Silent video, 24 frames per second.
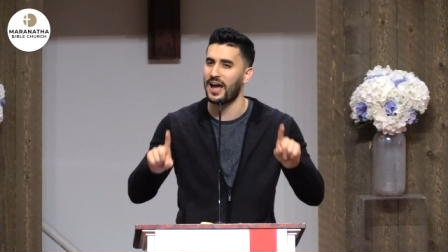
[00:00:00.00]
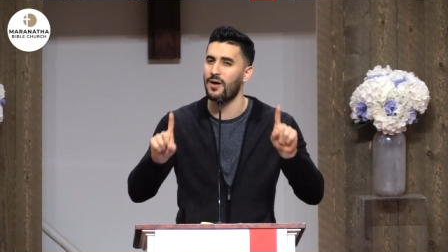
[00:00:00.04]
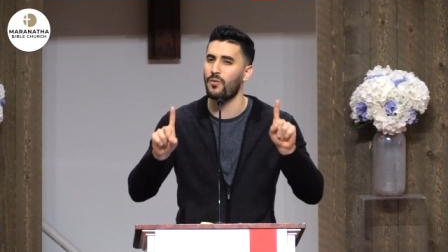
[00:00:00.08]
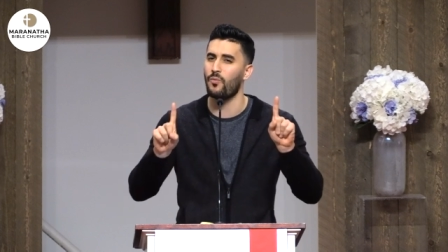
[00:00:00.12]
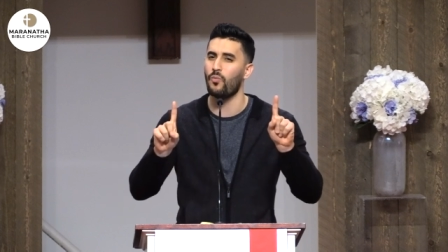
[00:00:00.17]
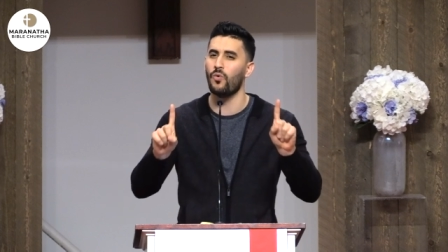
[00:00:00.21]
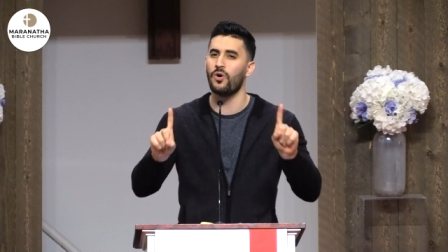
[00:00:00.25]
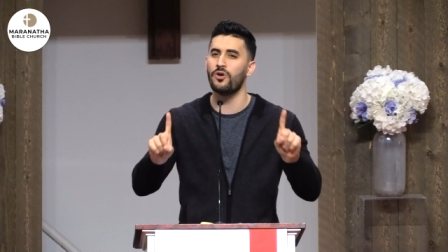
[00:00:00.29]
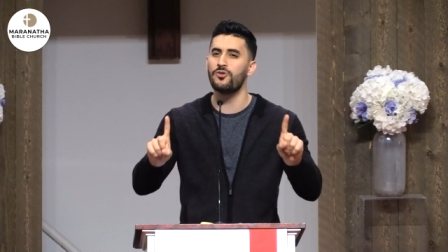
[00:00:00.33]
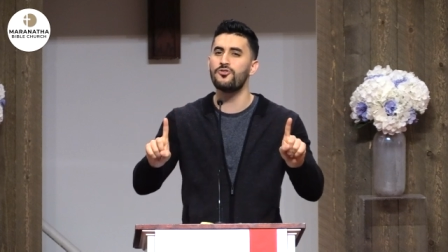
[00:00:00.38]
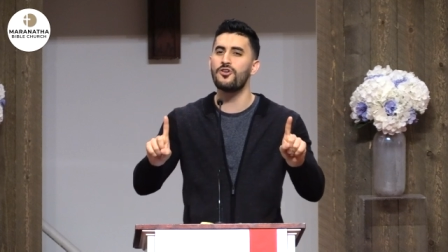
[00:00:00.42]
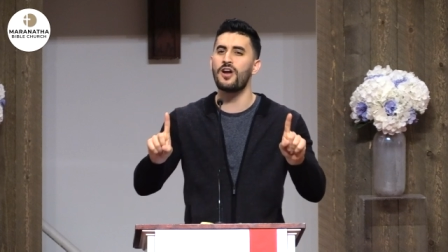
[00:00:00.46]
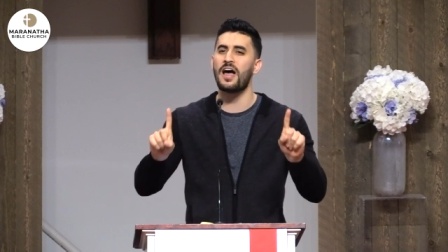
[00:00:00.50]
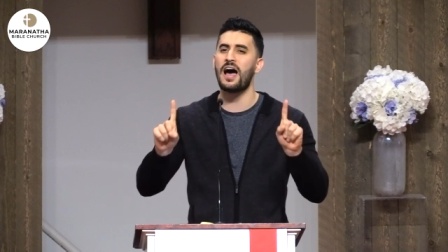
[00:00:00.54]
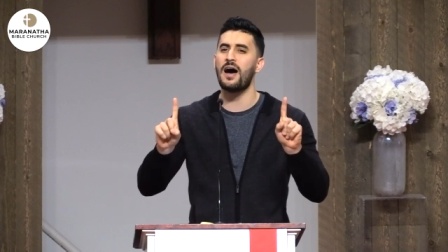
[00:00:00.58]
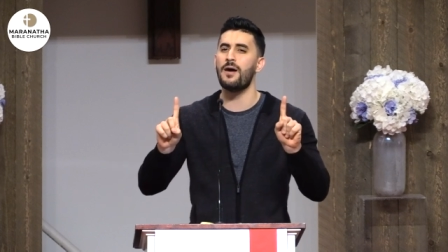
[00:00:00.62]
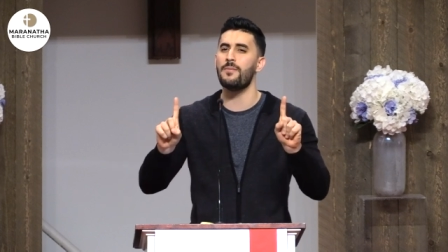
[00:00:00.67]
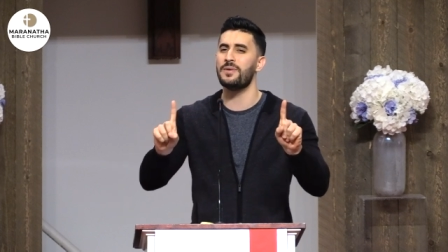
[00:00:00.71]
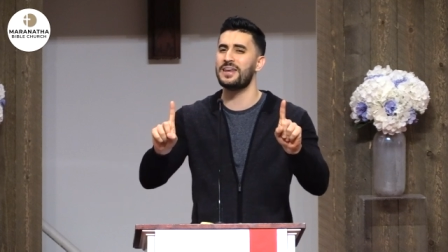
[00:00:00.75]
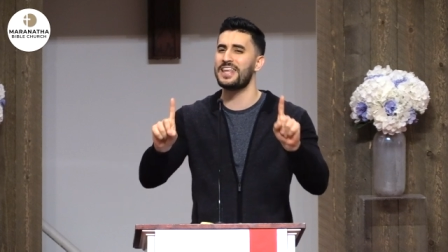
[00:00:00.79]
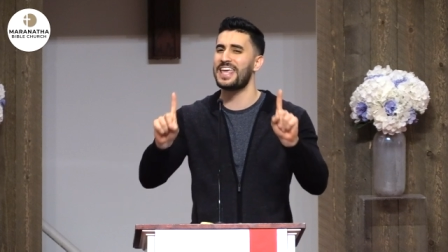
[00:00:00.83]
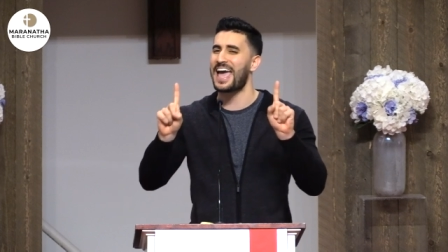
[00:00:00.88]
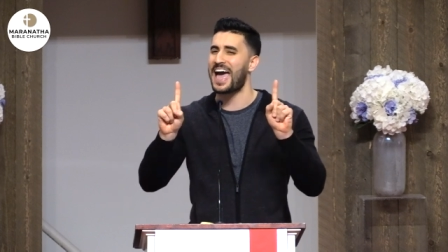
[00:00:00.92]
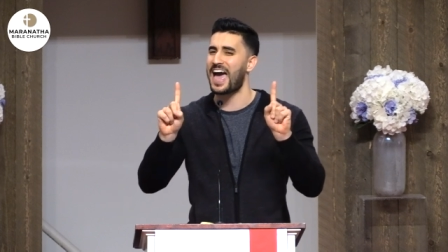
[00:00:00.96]
I wonder how
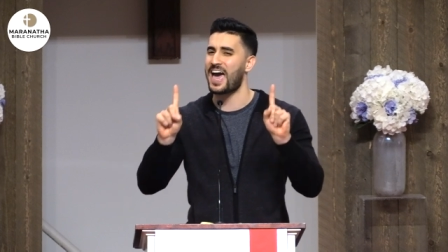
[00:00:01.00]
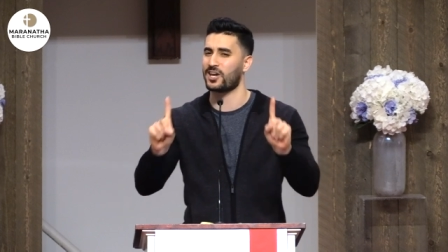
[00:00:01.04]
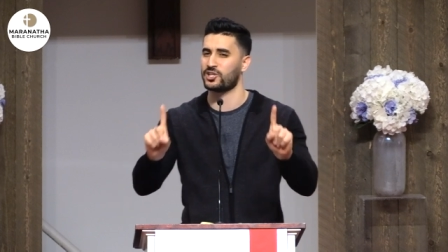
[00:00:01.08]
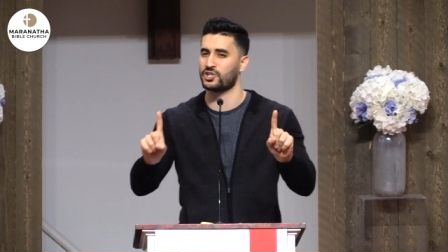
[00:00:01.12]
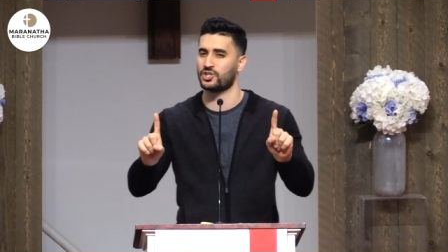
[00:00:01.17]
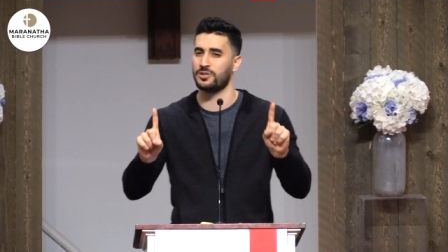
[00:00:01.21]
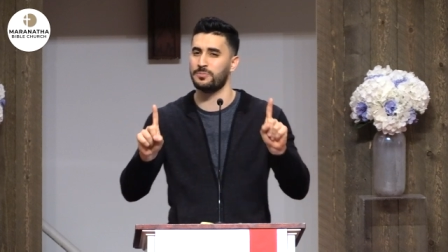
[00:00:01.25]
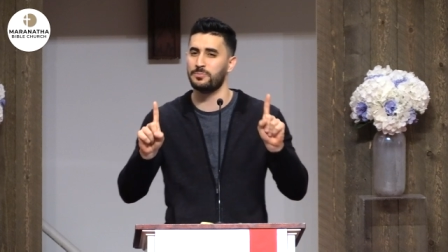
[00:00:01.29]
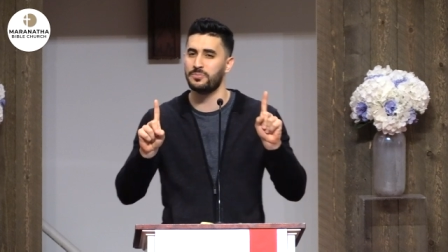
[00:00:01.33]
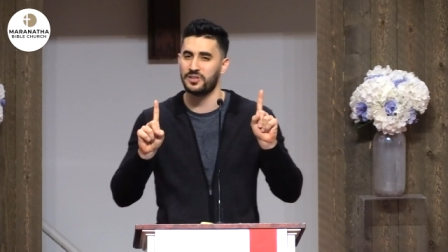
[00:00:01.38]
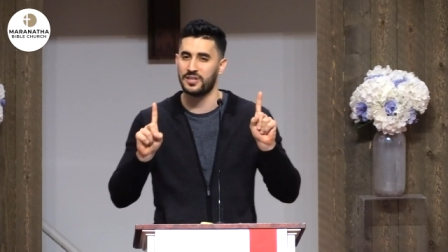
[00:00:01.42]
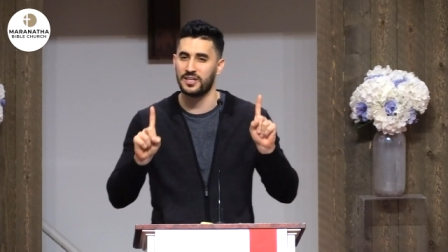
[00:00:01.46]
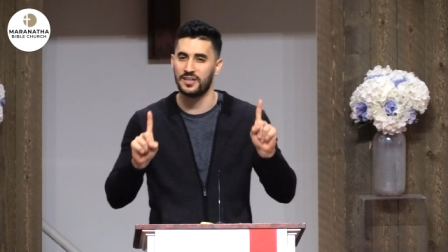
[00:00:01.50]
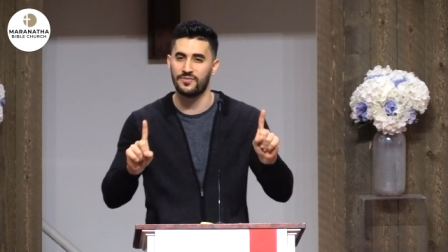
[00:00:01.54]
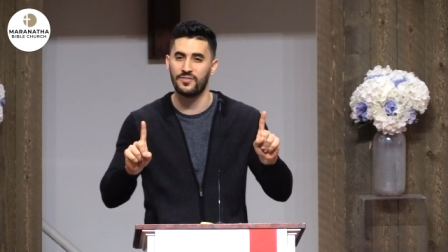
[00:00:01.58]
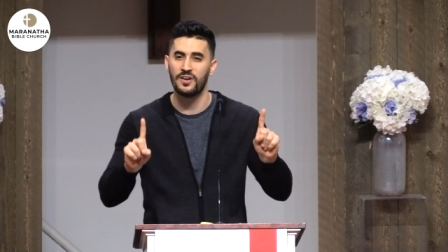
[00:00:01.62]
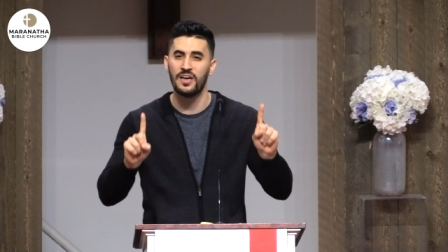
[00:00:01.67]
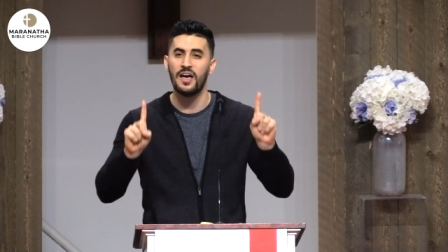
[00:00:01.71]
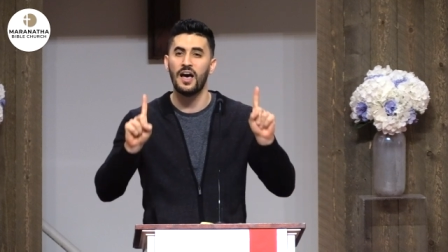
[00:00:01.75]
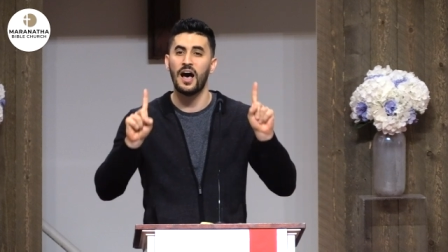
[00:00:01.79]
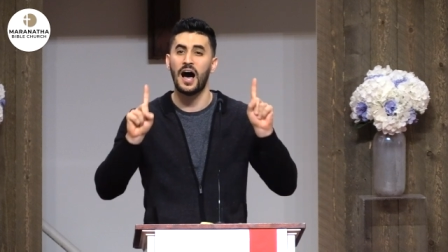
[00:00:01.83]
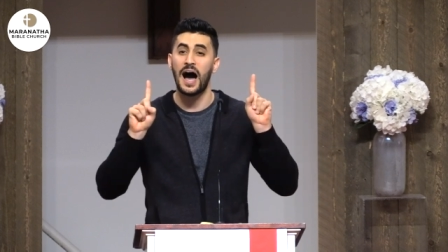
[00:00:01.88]
many actually believe